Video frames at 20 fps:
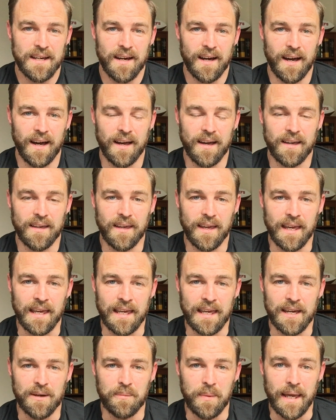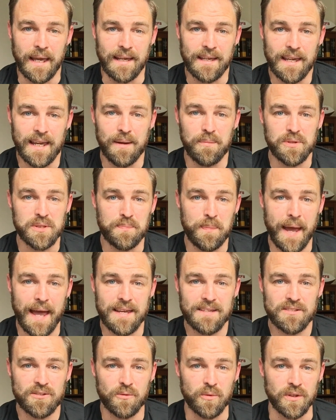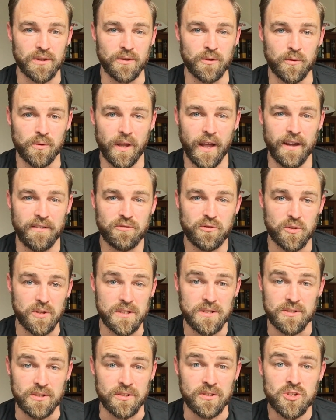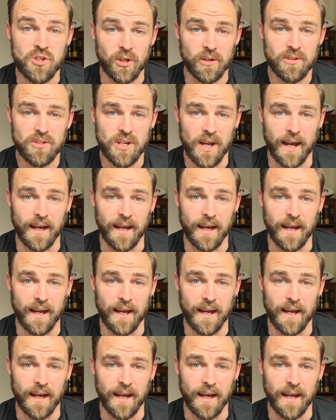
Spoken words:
I am a campus pastor with New Life Christian Church.